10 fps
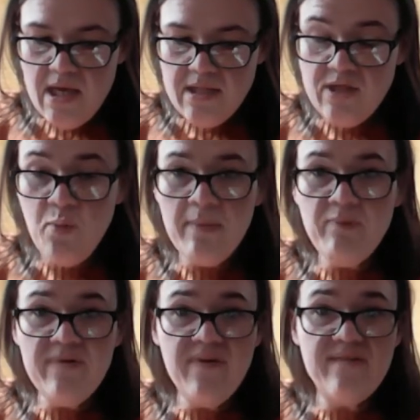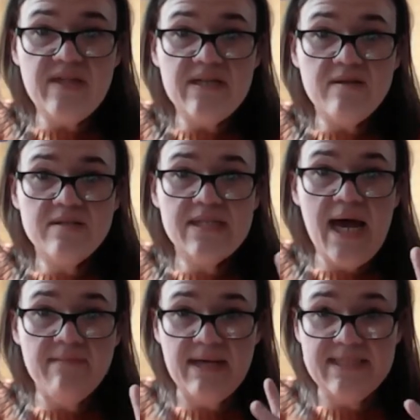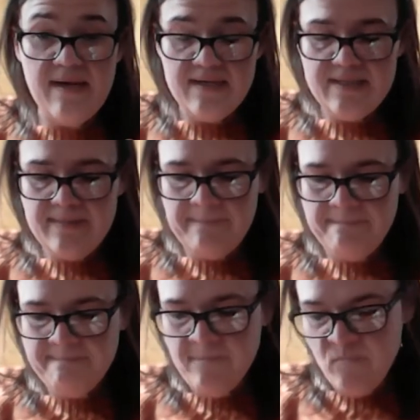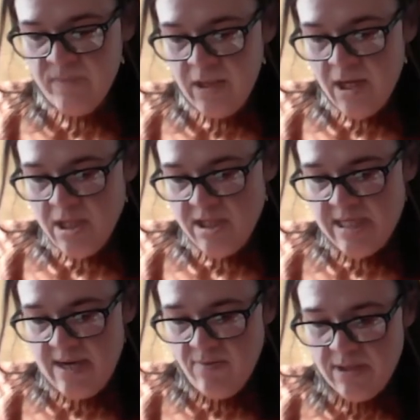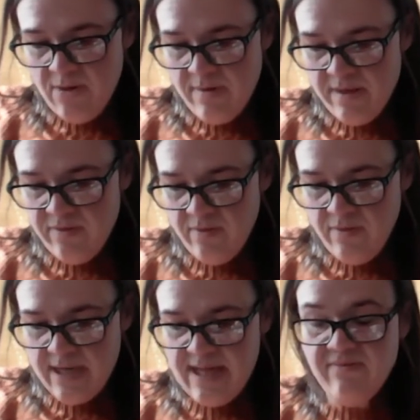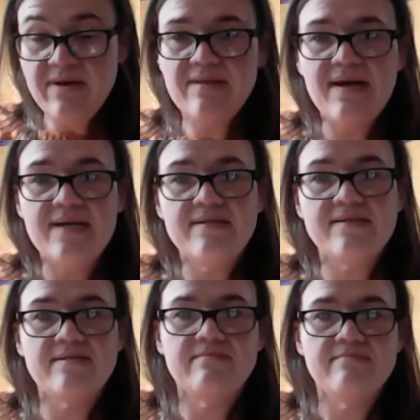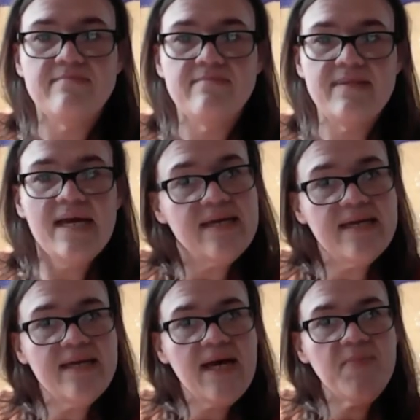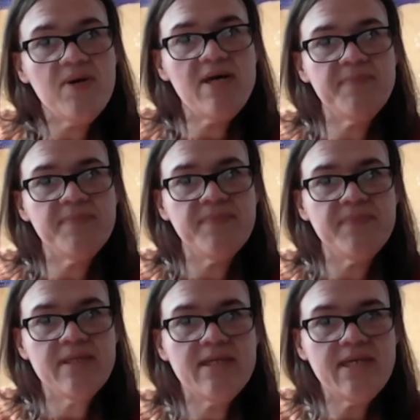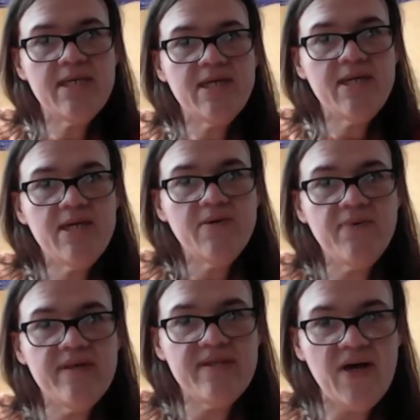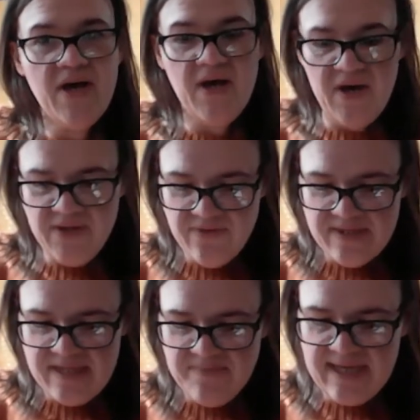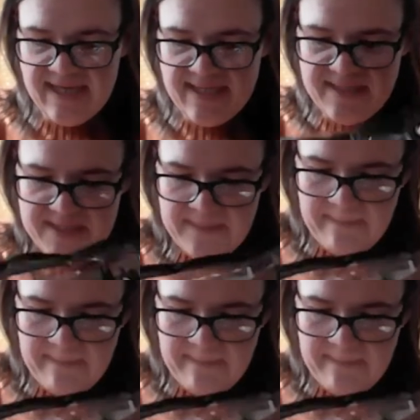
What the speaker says: the 1.5 needles on my socks. Then I was going through and I realized that kit I bought with all those DPNs